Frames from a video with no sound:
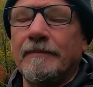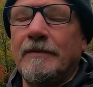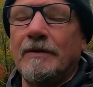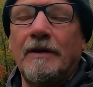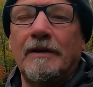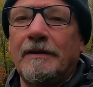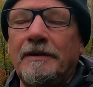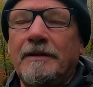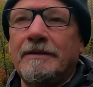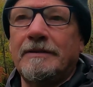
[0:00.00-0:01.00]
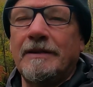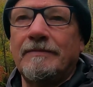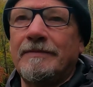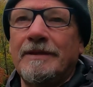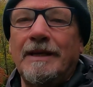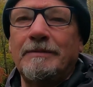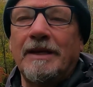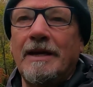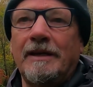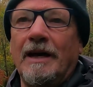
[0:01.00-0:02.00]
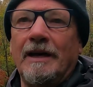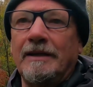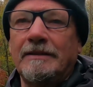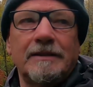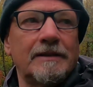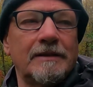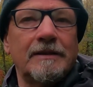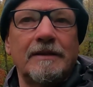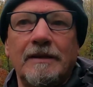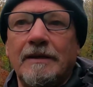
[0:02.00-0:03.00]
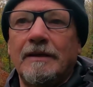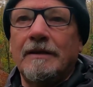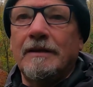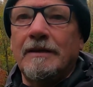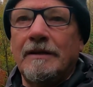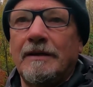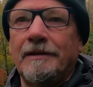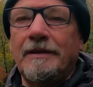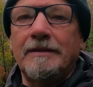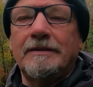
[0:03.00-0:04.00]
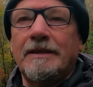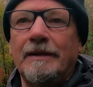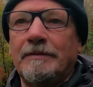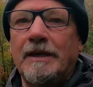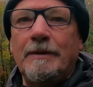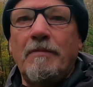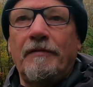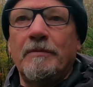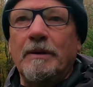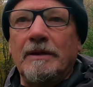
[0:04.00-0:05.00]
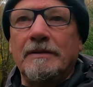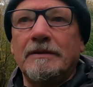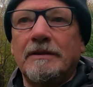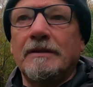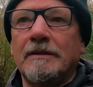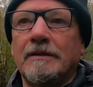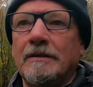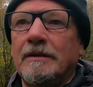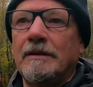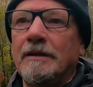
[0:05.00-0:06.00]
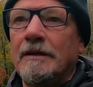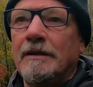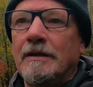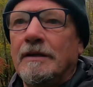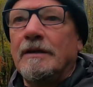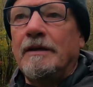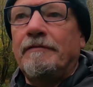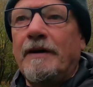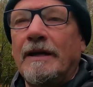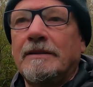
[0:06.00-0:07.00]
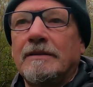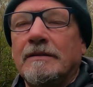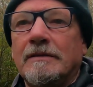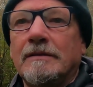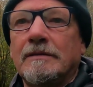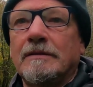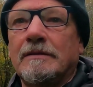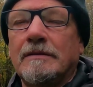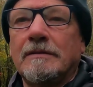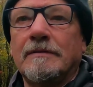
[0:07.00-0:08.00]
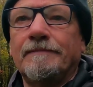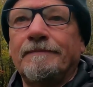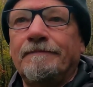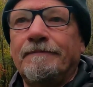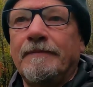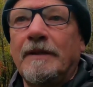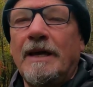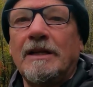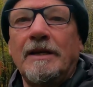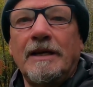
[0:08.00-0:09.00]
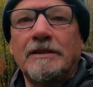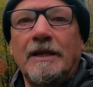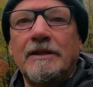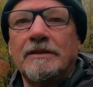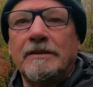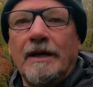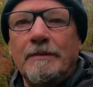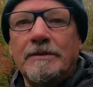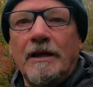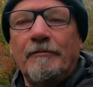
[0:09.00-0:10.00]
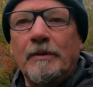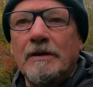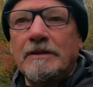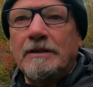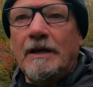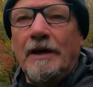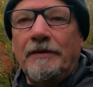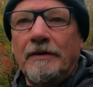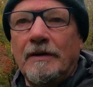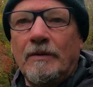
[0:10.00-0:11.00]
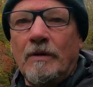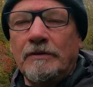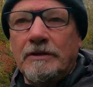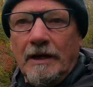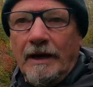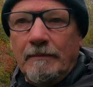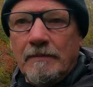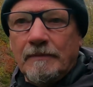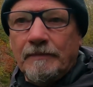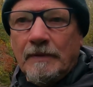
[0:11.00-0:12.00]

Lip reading: You know, I didn't tell him to get a kite. I didn't tell him to keep off the beans. In fact, he actually answered that himself, because he said at one time